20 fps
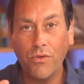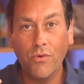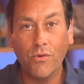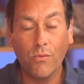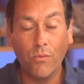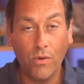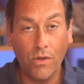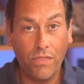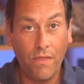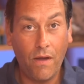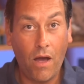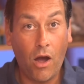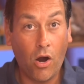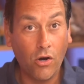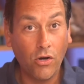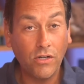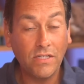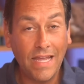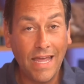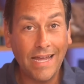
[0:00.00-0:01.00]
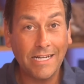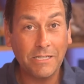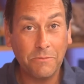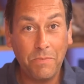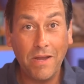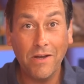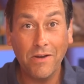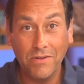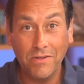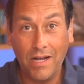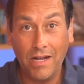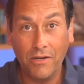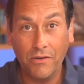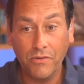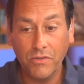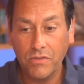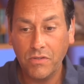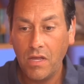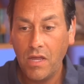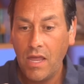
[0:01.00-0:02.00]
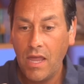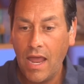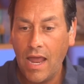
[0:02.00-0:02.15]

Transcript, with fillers: your with our taxpayer dollars